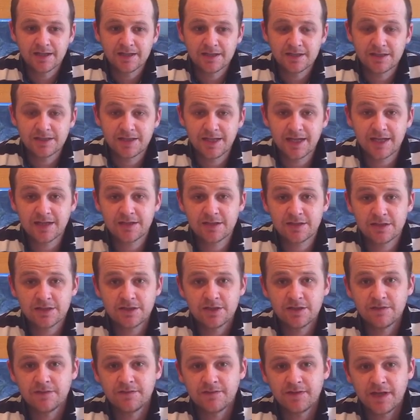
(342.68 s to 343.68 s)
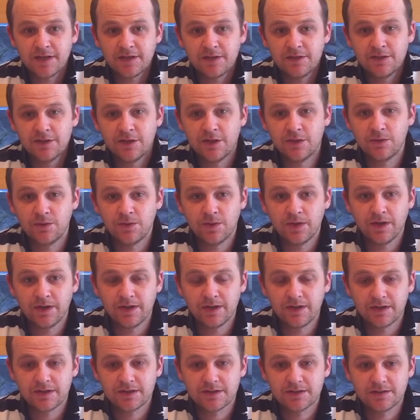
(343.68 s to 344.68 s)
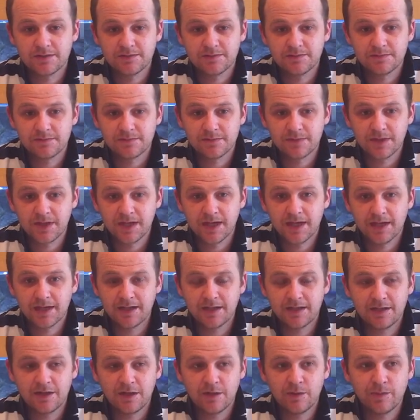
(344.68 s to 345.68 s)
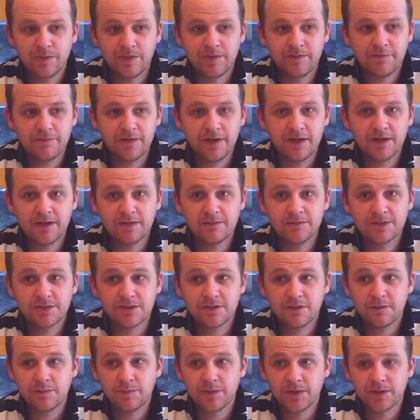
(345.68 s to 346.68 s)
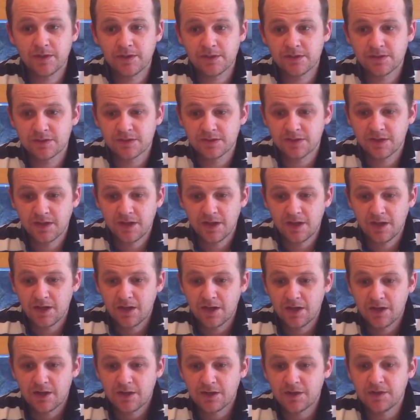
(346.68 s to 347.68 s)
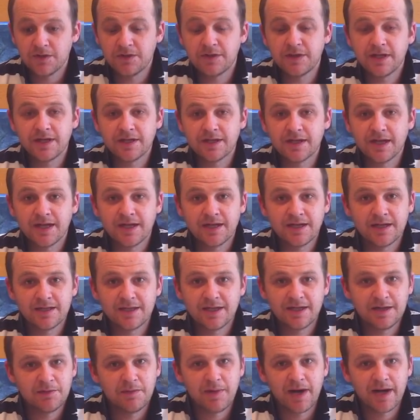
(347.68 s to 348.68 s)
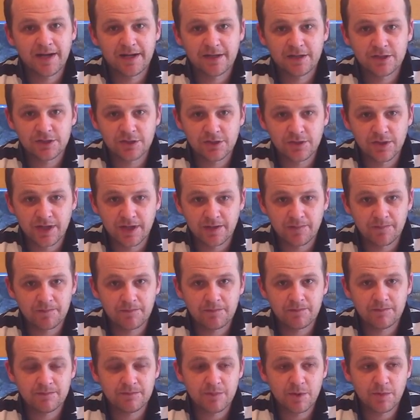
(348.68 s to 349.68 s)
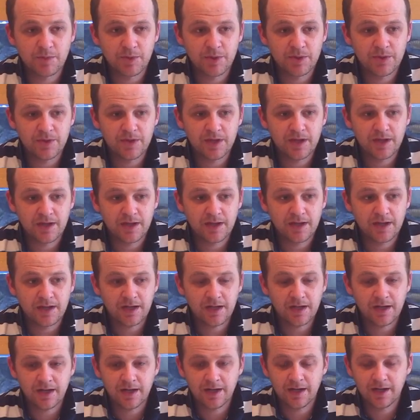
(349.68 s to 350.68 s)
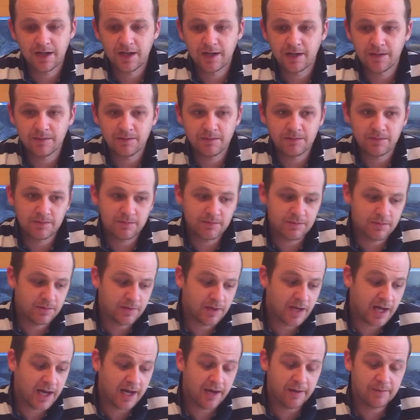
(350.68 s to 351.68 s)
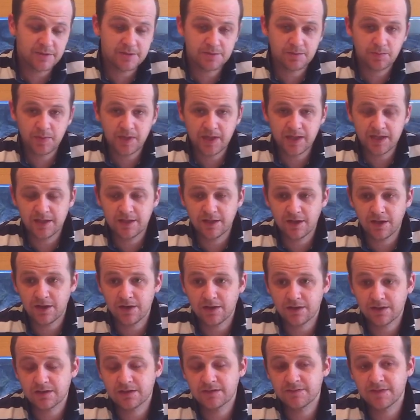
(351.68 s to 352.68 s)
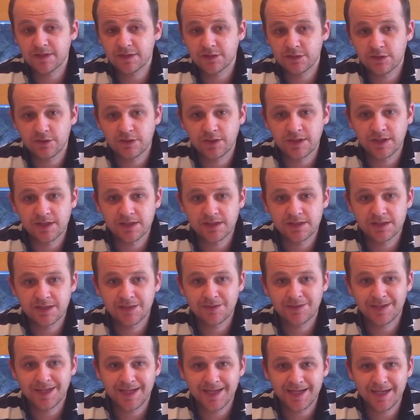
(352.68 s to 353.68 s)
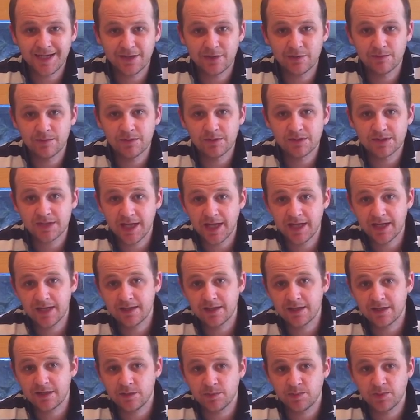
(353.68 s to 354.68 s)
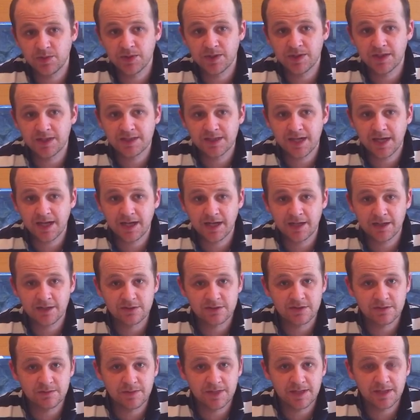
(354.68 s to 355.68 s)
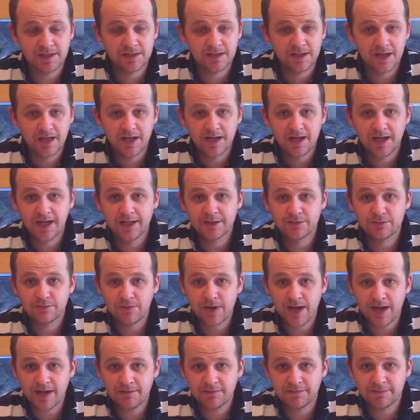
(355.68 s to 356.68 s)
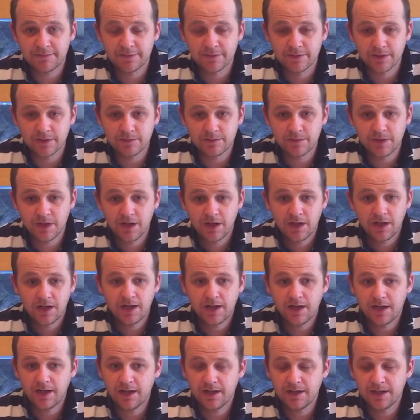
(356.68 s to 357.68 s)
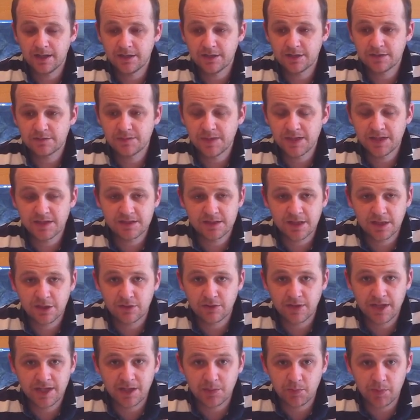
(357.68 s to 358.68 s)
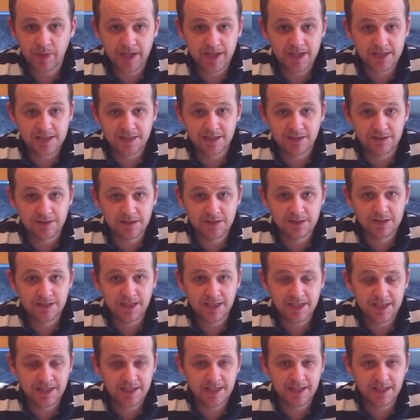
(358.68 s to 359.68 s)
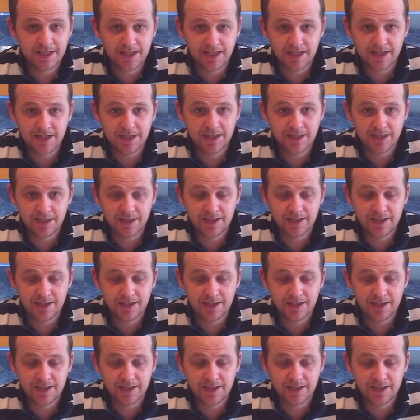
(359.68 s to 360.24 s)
stick to stuff that you know works. Okay, don't be feeding them stuff because you think they might enjoy it. Mbuna, Haps, peacocks, Victorians, they'll eat almost anything you put in the tank. It doesn't mean it's right for them, it just means they're greedy pigs and all this eat and eat and